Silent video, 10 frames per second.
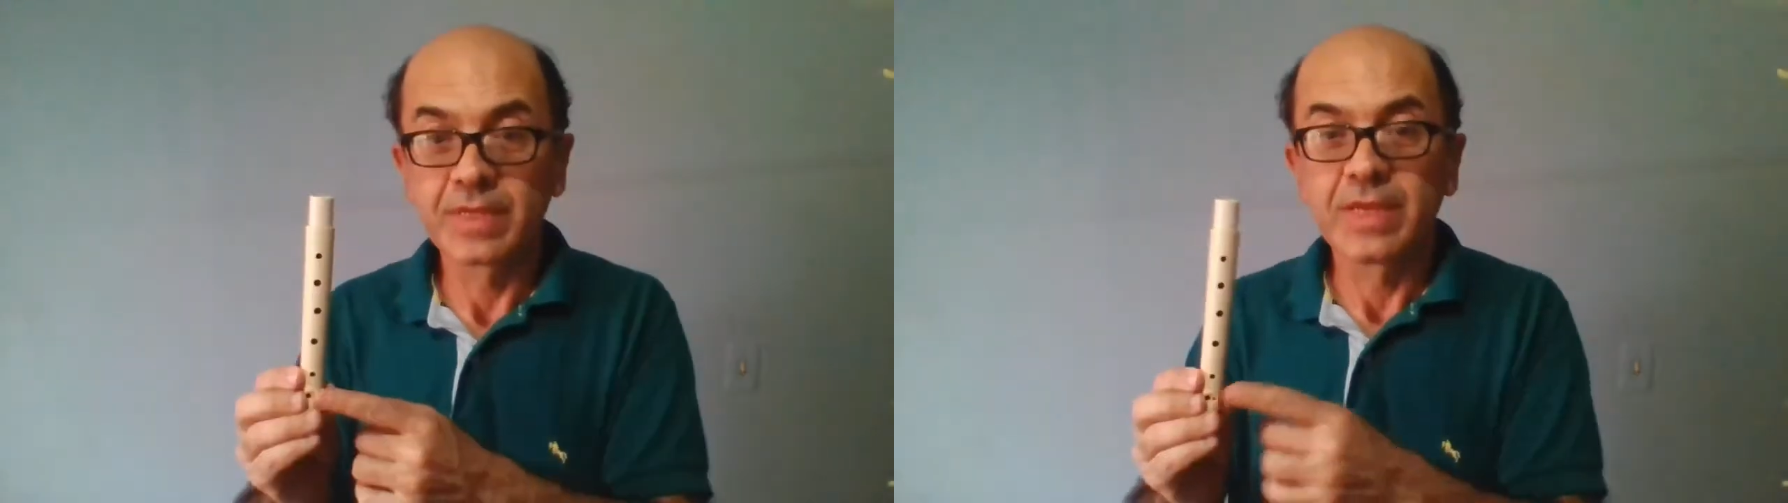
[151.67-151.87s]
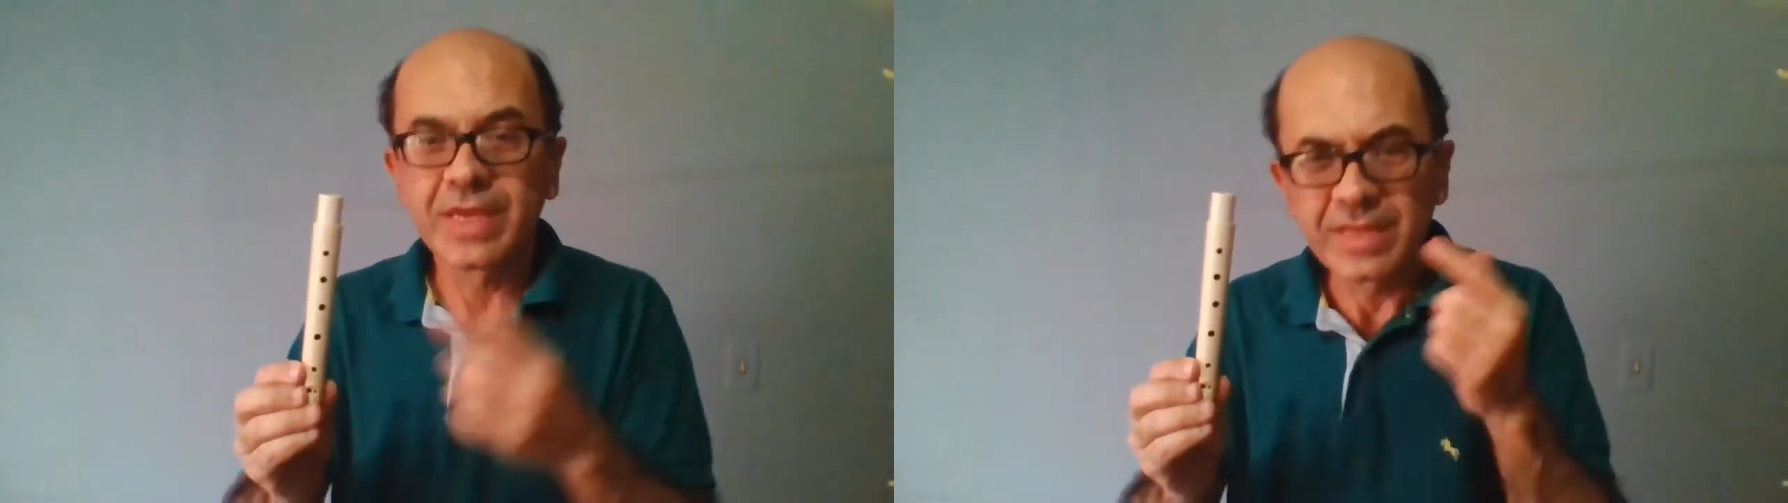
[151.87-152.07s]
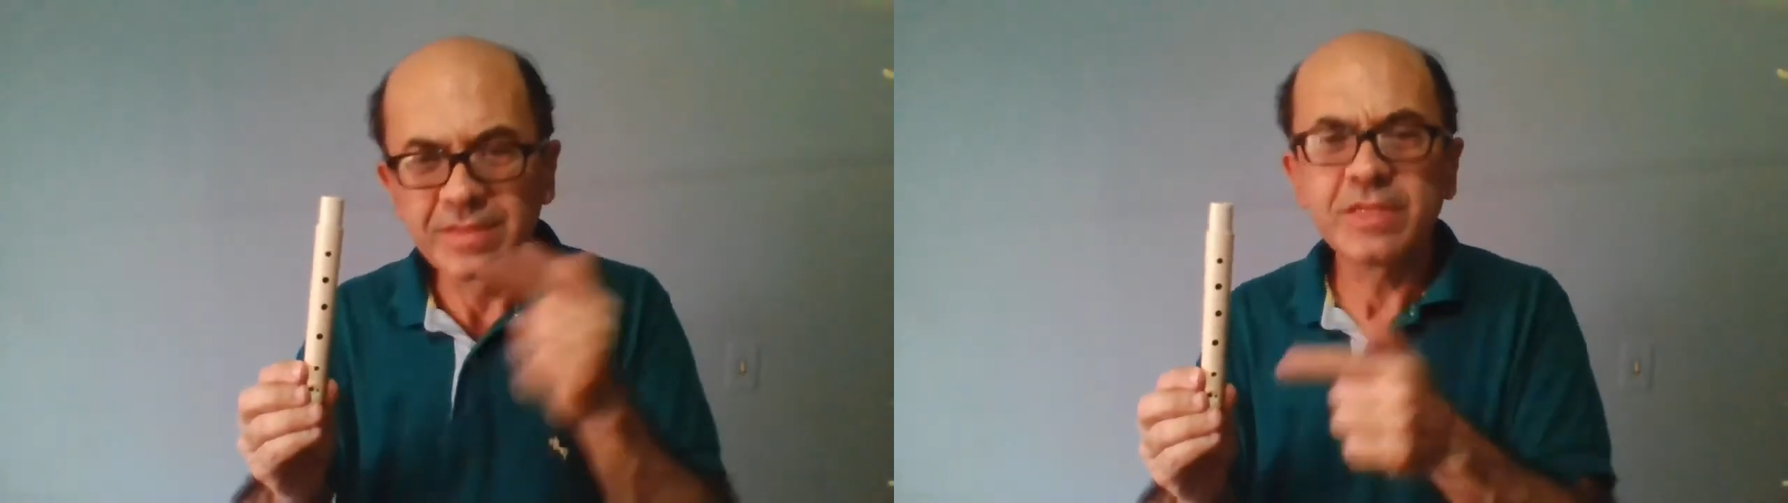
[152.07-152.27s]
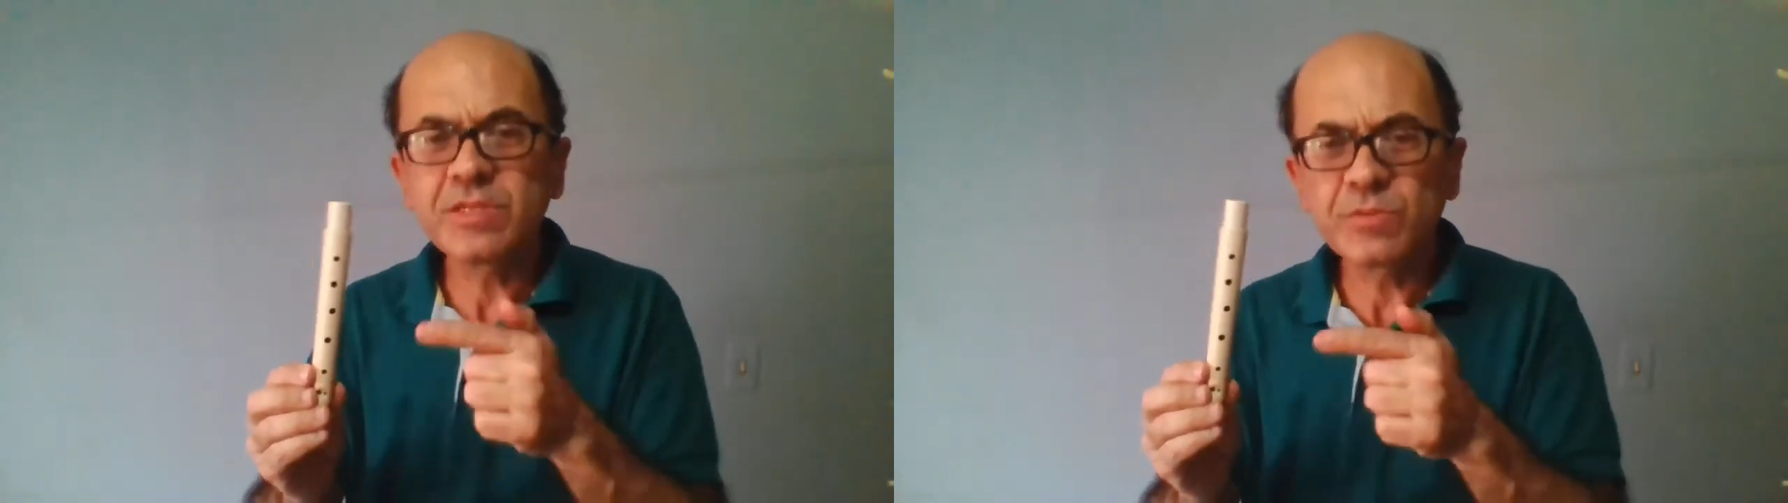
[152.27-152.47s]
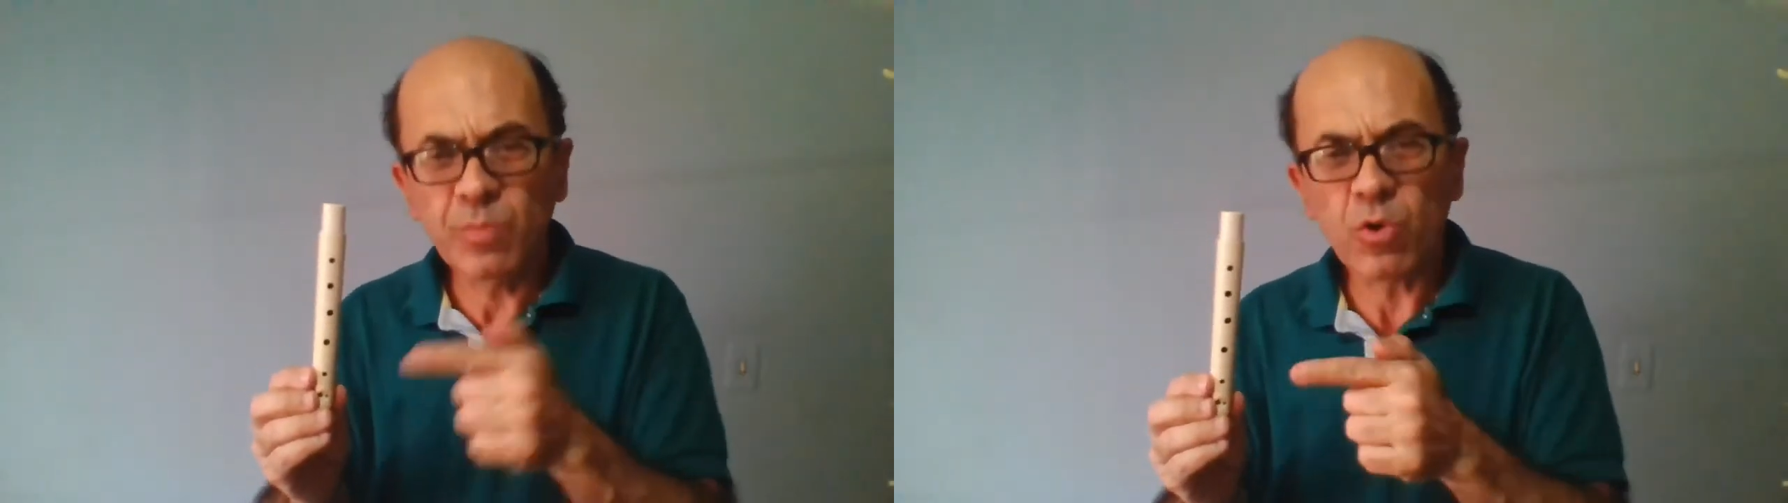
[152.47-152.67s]
In
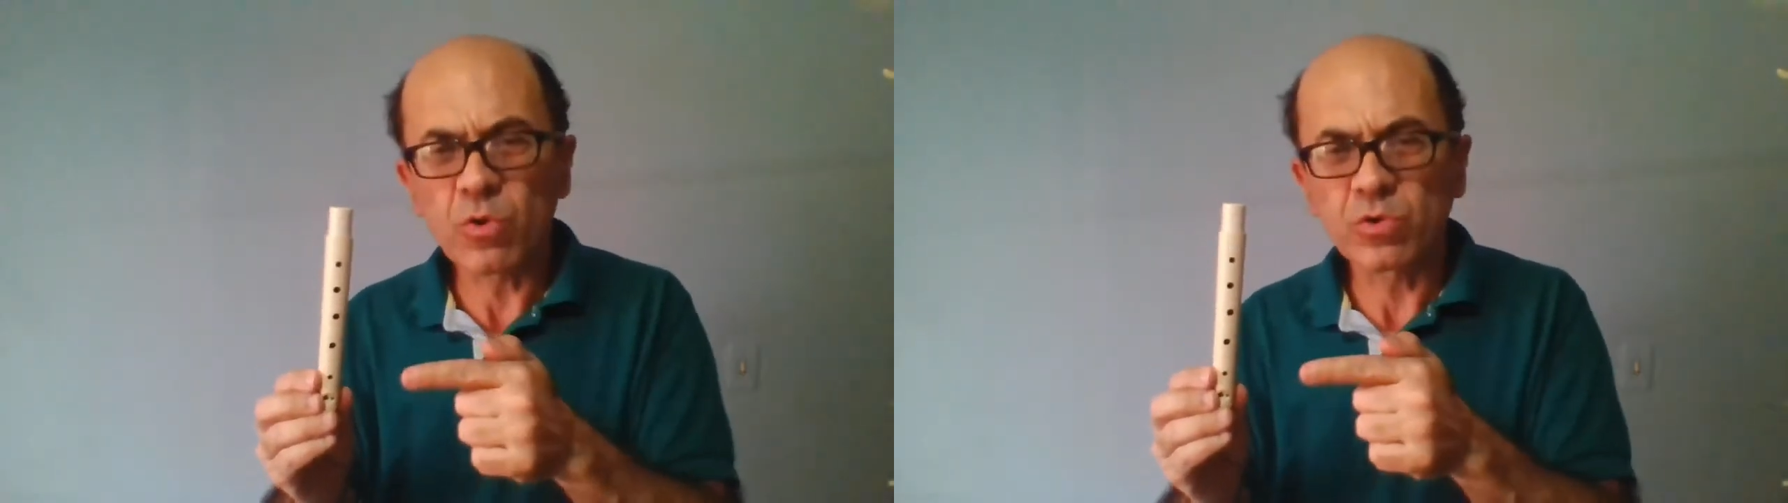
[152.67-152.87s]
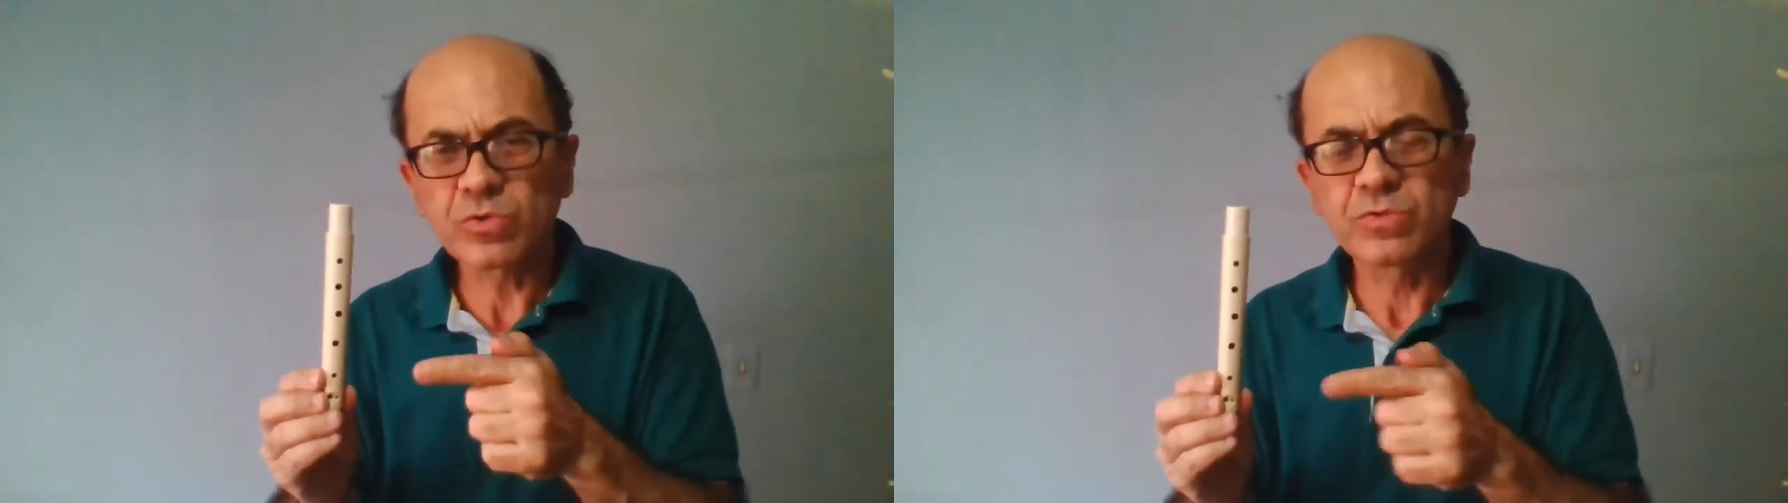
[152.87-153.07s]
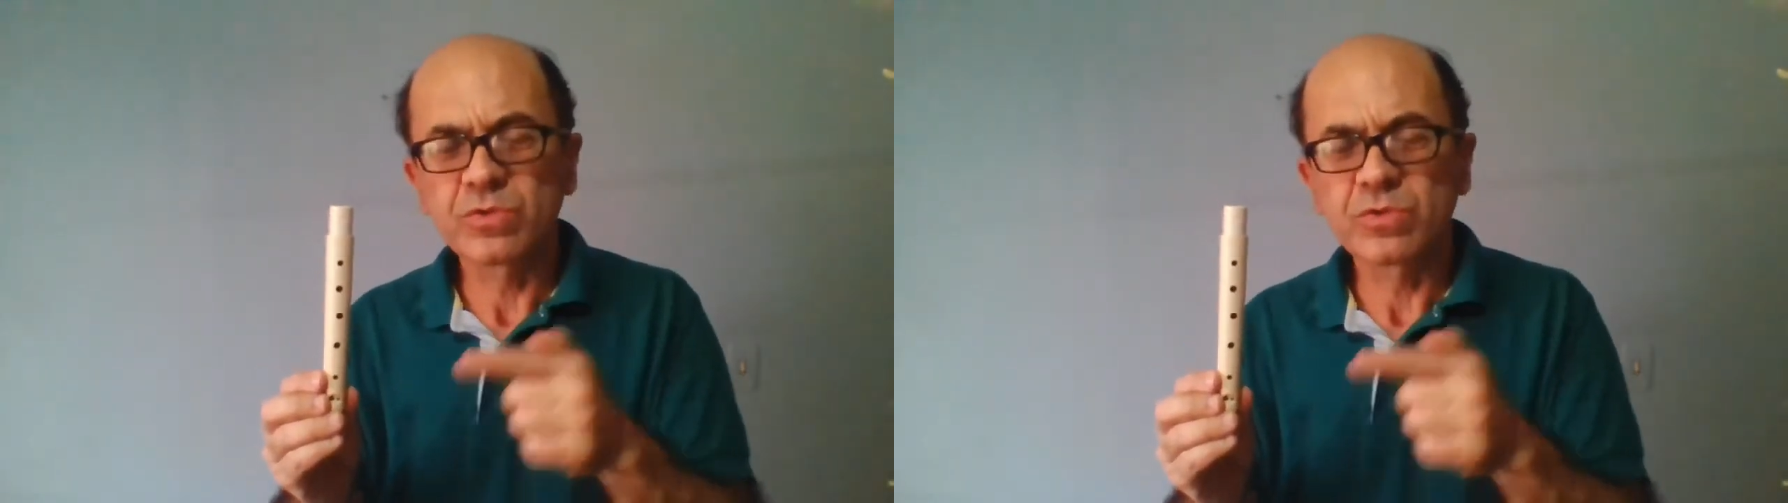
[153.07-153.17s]
these pores